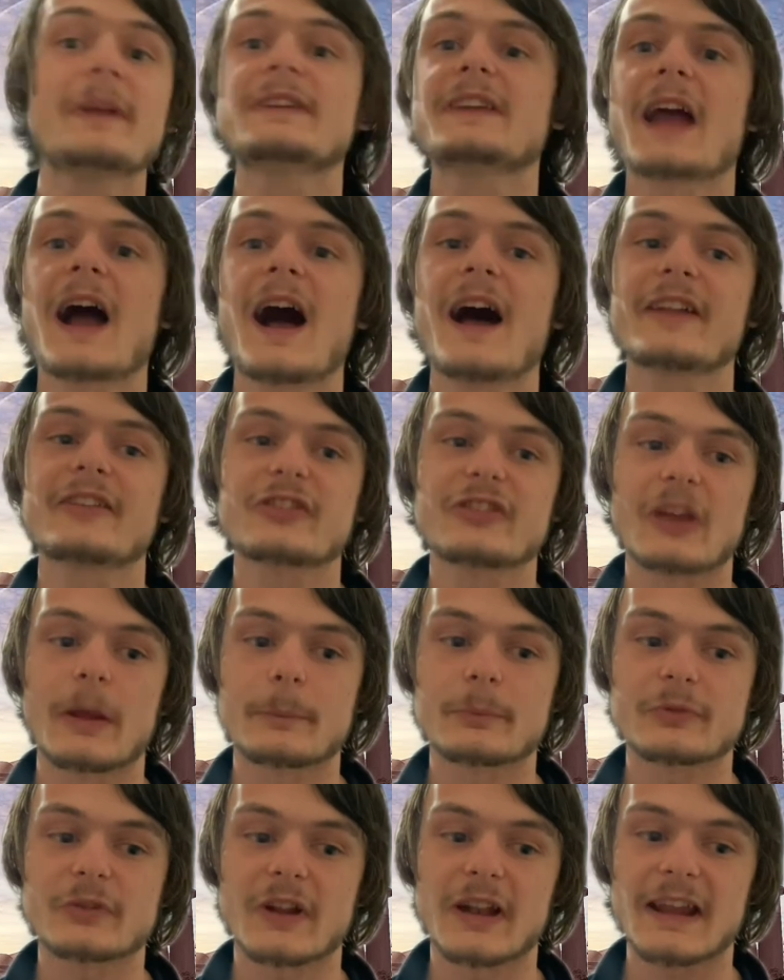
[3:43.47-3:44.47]

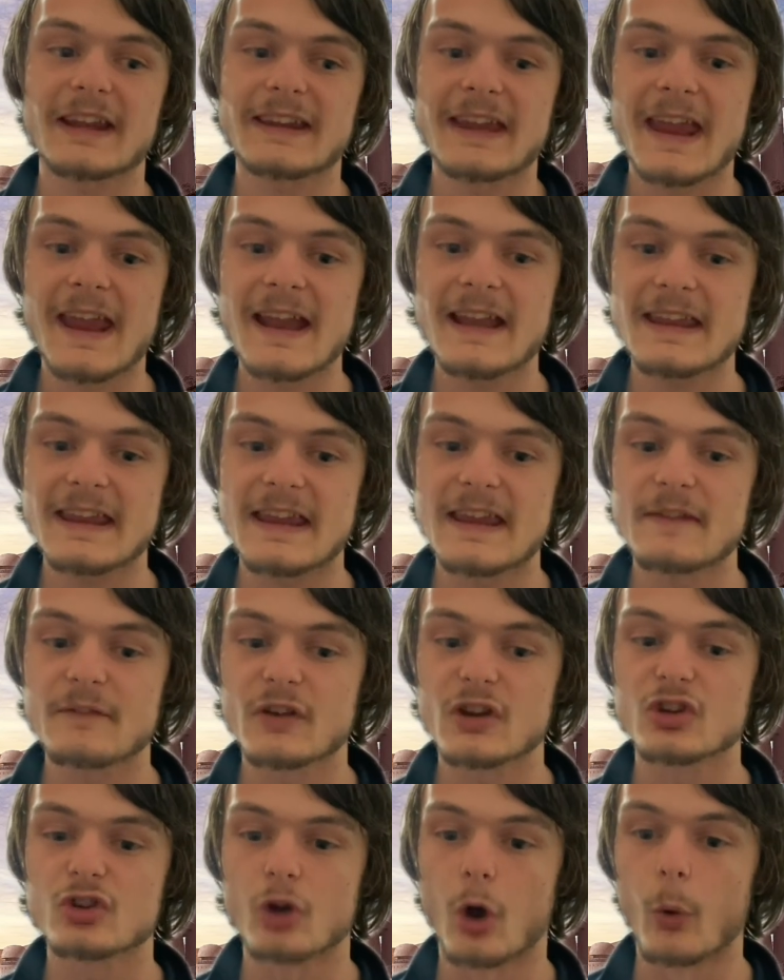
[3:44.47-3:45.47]
concepts that I can't
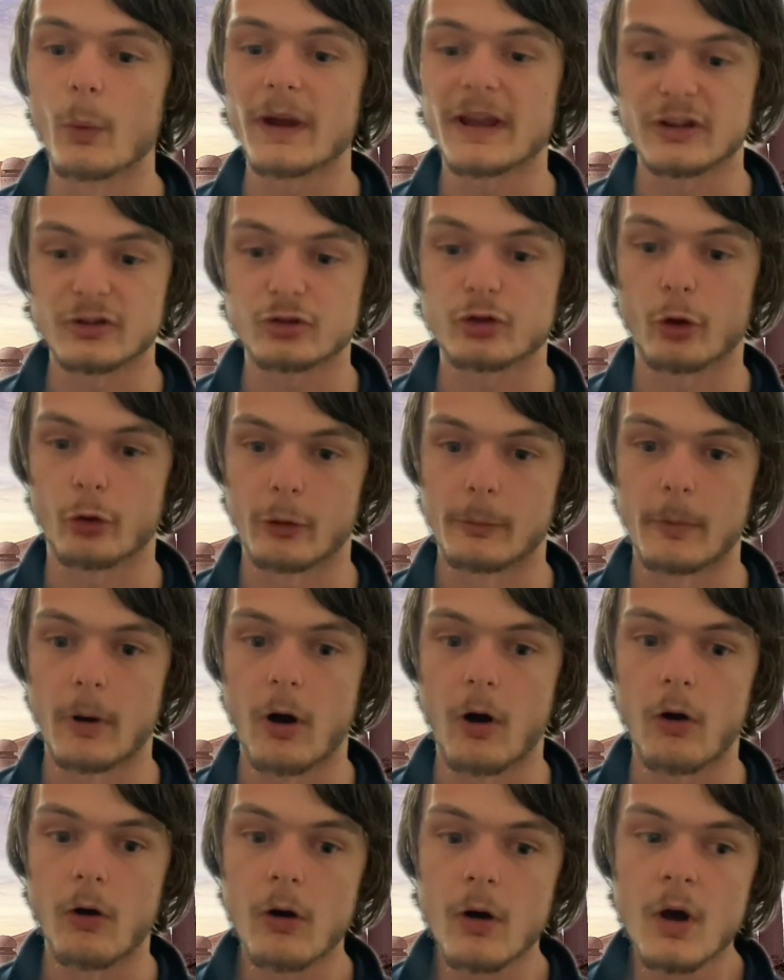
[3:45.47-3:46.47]
even go into them
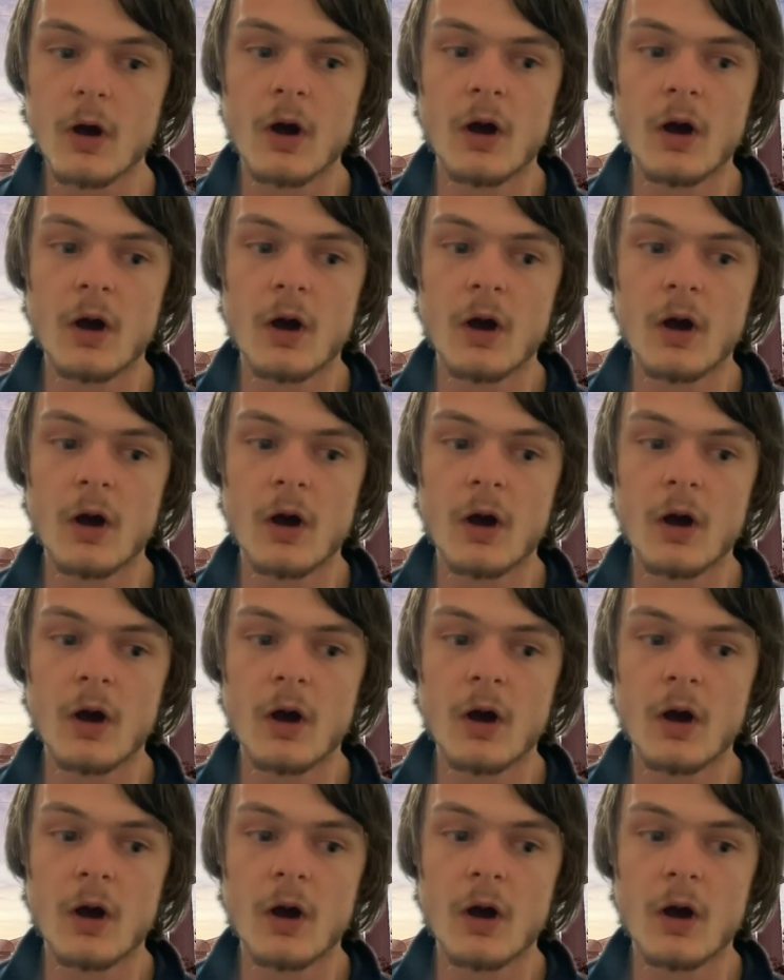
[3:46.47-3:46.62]
all.